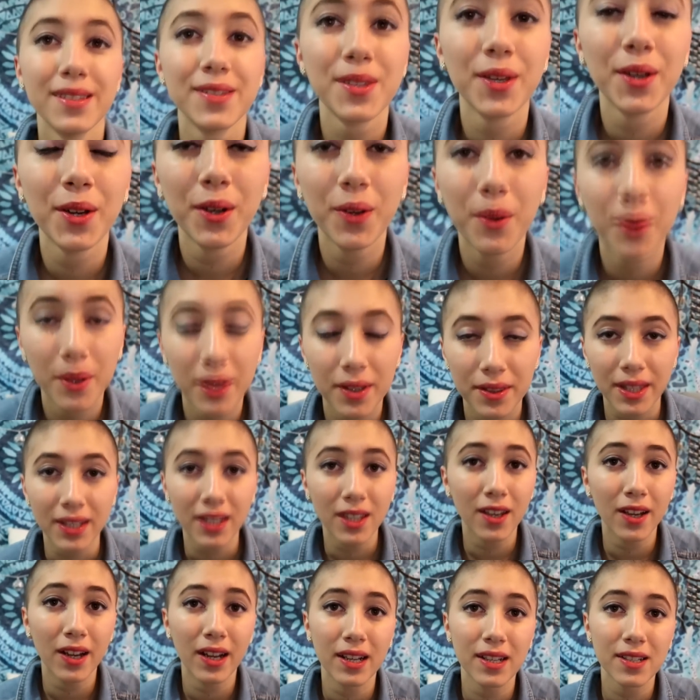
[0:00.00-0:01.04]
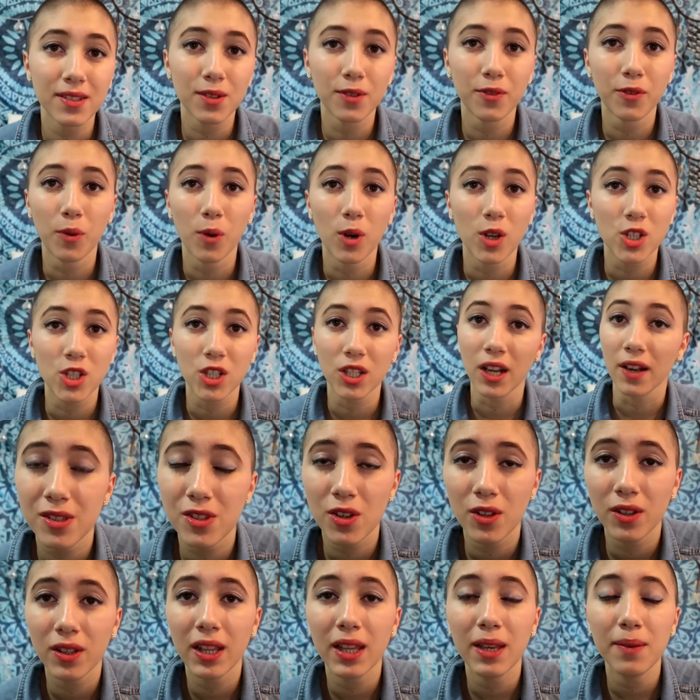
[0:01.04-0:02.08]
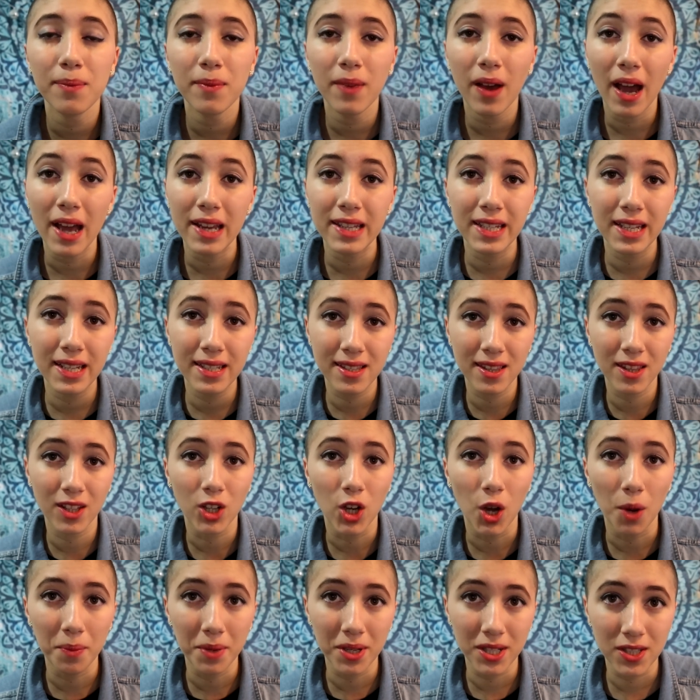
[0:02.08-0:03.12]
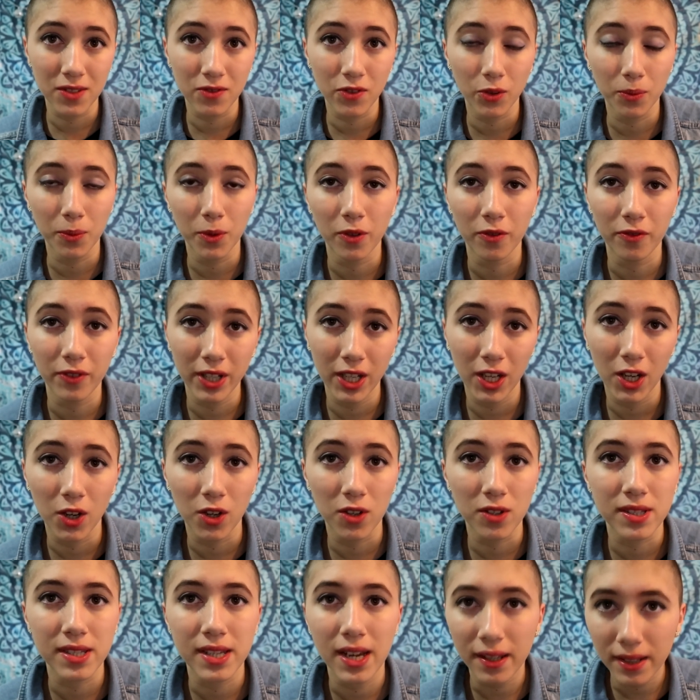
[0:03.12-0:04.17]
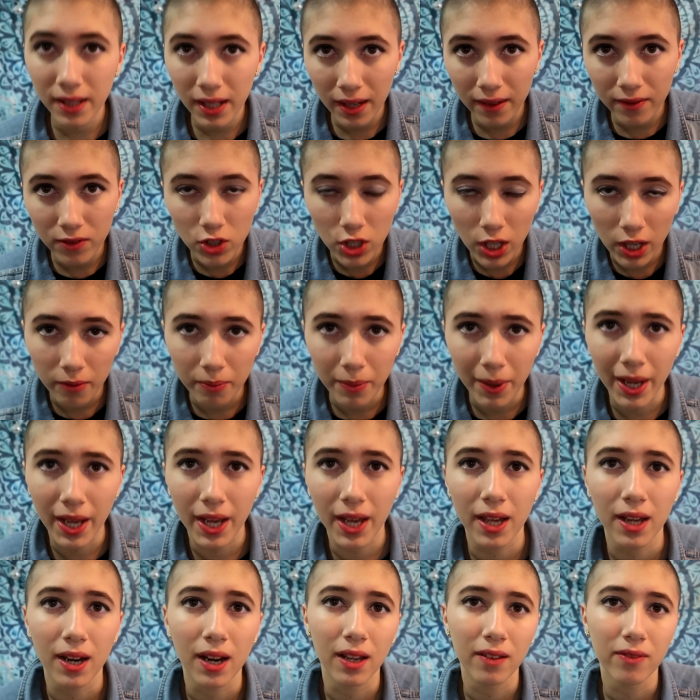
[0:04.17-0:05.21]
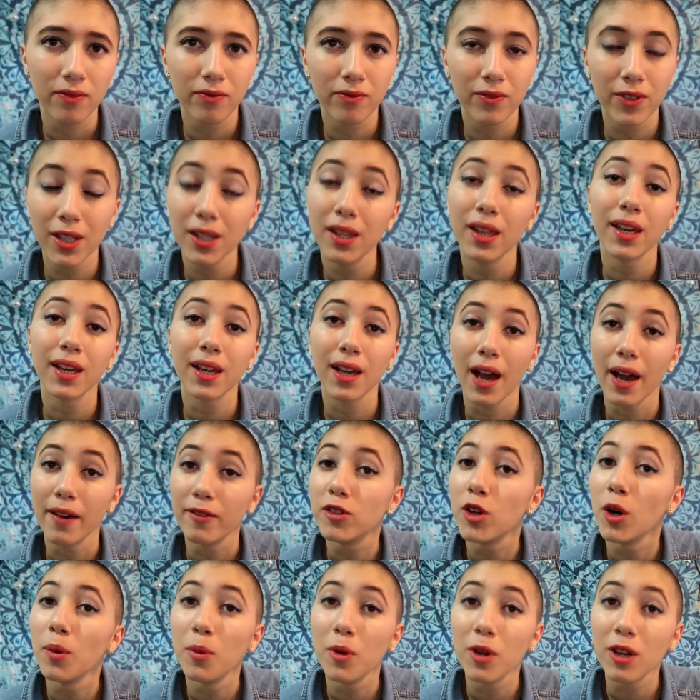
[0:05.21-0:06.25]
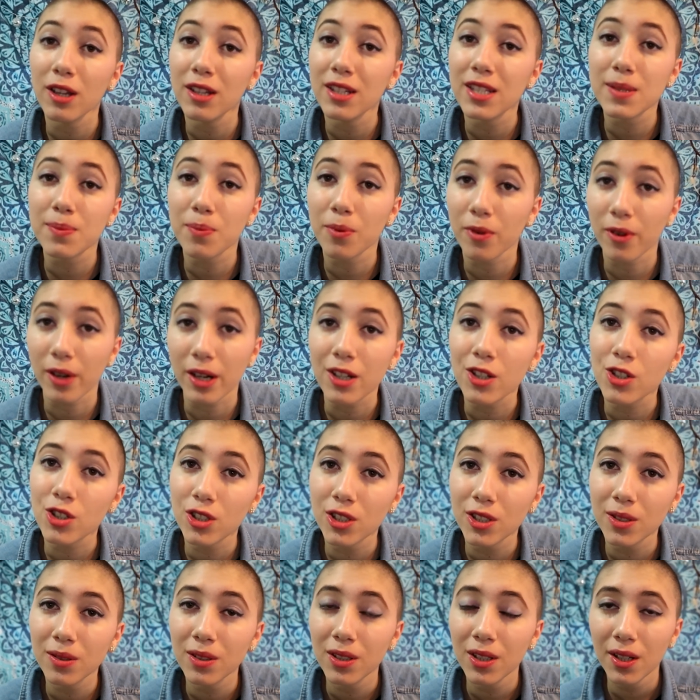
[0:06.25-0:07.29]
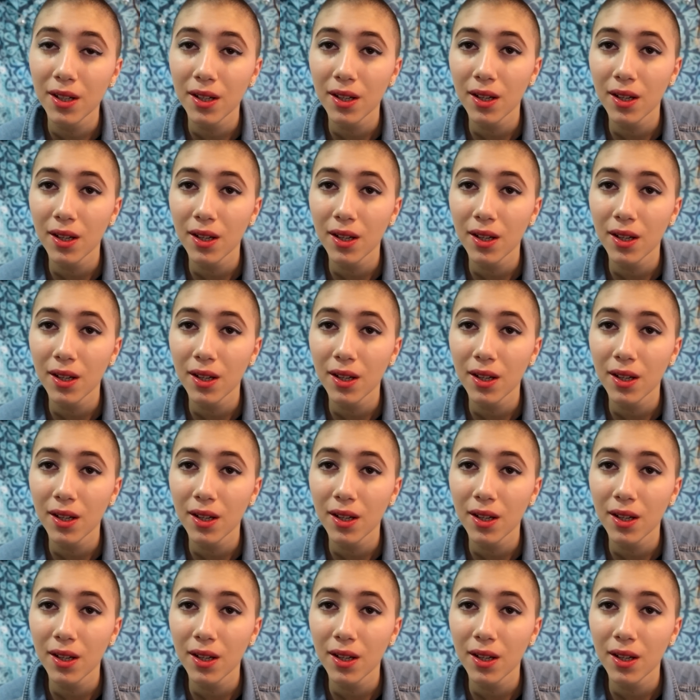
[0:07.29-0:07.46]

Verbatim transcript: So thank you guys all for watching. So leave ideas in the comments for more videos. Now that I've shaved my head, I feel like I've got more inspiration